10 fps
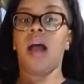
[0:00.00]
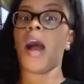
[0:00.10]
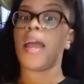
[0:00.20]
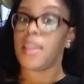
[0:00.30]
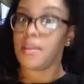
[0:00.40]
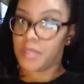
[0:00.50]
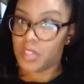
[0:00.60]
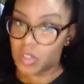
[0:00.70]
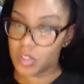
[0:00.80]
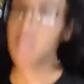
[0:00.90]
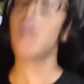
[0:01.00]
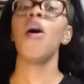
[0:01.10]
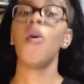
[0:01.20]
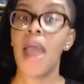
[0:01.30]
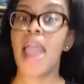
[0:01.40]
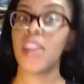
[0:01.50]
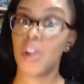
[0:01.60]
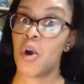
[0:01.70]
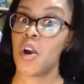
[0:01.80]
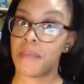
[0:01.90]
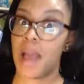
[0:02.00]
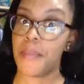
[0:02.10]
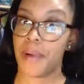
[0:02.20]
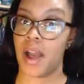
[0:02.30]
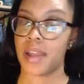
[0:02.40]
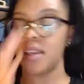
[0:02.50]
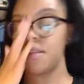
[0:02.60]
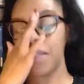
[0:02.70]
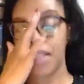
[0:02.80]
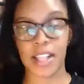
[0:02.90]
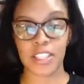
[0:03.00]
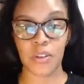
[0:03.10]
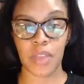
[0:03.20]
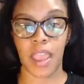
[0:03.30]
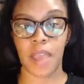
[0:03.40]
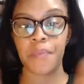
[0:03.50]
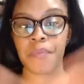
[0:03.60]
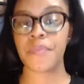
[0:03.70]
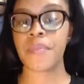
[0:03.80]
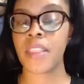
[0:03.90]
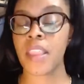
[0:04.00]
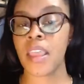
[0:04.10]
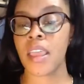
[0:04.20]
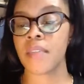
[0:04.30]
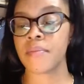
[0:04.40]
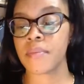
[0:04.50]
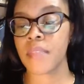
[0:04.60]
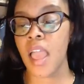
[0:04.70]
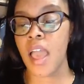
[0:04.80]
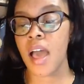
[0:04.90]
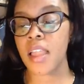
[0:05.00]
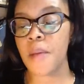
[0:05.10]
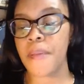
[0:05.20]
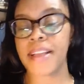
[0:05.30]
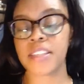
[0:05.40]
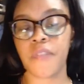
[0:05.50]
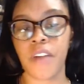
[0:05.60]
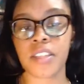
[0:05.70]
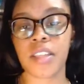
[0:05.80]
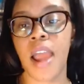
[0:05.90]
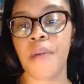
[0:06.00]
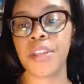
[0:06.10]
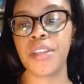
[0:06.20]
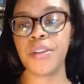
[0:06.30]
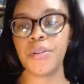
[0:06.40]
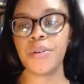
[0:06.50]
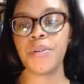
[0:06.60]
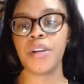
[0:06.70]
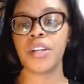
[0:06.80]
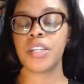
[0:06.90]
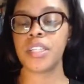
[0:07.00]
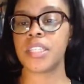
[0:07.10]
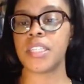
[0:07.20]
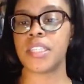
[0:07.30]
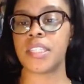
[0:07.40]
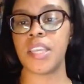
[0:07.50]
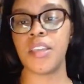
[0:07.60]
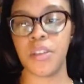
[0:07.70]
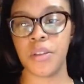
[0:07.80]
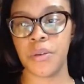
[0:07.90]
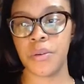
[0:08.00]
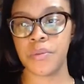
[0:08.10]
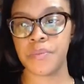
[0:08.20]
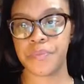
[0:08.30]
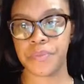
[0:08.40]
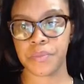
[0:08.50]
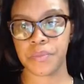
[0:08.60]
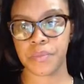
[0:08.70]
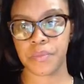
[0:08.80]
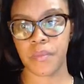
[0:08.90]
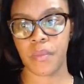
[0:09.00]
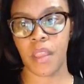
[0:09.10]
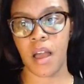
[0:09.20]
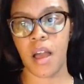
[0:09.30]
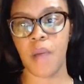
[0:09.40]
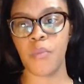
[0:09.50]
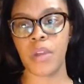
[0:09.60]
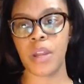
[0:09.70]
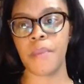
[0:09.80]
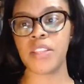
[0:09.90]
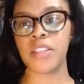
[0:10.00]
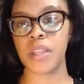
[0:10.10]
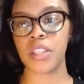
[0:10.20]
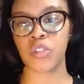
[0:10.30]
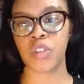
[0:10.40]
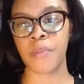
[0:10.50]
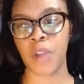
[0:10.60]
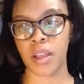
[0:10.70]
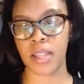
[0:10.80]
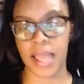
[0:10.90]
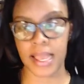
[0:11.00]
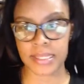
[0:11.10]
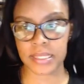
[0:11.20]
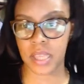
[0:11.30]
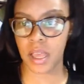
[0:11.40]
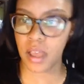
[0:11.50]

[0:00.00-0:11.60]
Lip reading: I am still waiting on my bonnet, but that's okay. Hello, Pastor Foster. How are you? Good to see you. When am I doing the StreamYard class?